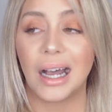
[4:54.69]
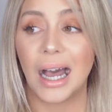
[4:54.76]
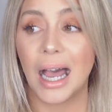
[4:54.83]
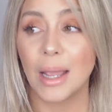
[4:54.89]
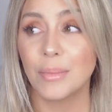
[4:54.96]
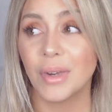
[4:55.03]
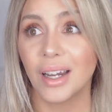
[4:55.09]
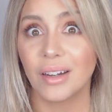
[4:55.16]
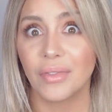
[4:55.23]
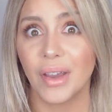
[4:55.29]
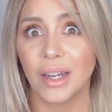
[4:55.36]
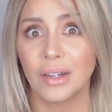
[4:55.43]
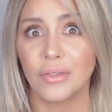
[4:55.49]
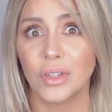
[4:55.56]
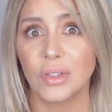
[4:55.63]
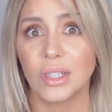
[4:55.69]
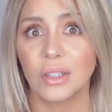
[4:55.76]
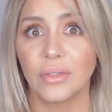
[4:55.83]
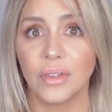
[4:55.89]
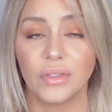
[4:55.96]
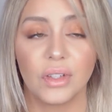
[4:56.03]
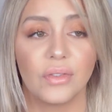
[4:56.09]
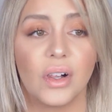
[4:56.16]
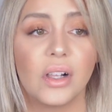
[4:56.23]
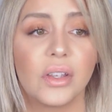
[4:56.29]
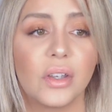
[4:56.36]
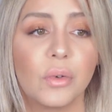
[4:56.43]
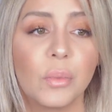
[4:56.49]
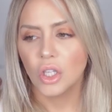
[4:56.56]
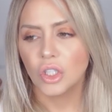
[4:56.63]
I'm not a fan of using 50
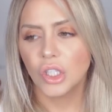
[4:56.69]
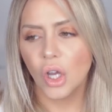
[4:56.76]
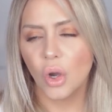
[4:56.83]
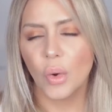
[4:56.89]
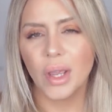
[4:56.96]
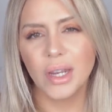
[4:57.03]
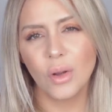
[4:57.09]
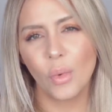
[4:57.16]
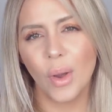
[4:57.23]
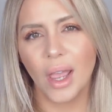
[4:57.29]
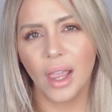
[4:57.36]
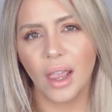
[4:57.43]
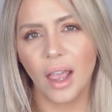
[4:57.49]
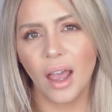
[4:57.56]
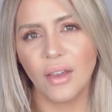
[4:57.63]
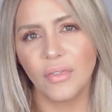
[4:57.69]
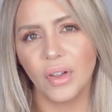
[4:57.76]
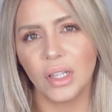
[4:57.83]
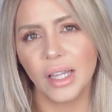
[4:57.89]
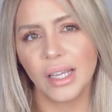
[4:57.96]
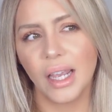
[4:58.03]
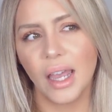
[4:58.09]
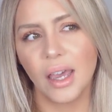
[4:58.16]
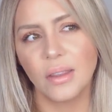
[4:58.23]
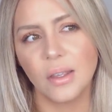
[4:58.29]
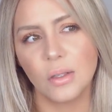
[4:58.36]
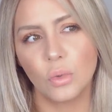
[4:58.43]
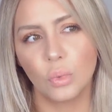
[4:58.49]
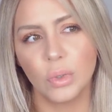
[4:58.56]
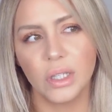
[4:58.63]
volume. So in a way, I felt like I had
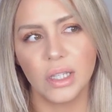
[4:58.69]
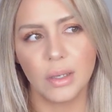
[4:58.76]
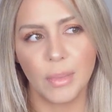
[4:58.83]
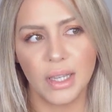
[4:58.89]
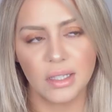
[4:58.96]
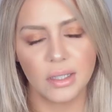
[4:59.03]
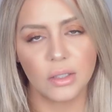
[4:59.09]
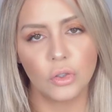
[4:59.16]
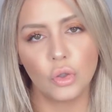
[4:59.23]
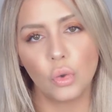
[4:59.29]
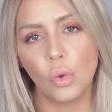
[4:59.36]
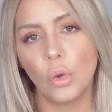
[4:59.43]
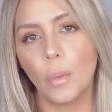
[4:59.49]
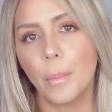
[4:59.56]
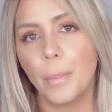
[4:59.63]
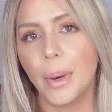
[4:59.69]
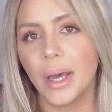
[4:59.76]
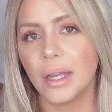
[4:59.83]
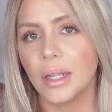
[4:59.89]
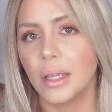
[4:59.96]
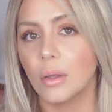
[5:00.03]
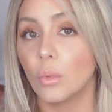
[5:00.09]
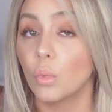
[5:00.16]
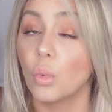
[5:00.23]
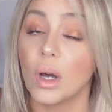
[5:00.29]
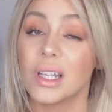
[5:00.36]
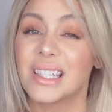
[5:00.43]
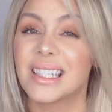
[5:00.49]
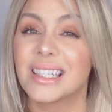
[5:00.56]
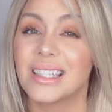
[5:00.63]
this really amazing tool, but it
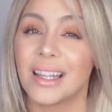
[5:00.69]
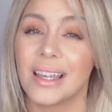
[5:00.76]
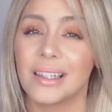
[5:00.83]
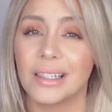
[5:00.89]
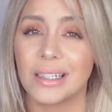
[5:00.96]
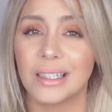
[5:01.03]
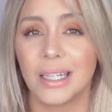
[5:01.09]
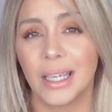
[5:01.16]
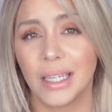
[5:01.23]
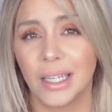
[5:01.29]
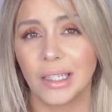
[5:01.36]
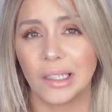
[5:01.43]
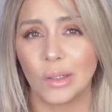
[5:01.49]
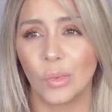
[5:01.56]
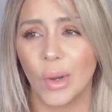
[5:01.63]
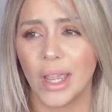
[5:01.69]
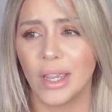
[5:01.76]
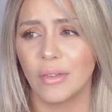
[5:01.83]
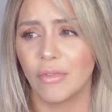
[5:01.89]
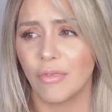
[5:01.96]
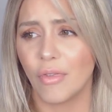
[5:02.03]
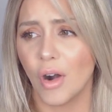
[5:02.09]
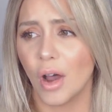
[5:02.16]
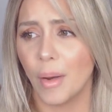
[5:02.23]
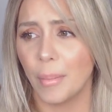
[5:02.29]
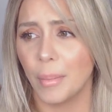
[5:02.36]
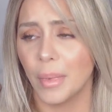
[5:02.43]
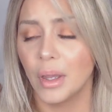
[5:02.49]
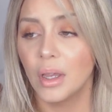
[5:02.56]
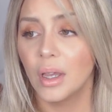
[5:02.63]
was slightly taking away
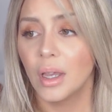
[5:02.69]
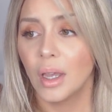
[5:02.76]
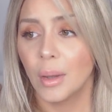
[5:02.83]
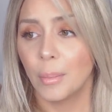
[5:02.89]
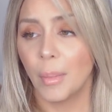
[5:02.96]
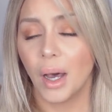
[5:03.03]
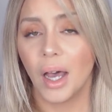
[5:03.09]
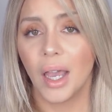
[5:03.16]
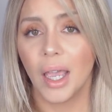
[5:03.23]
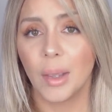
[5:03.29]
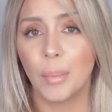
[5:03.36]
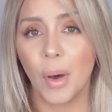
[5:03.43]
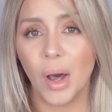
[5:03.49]
from my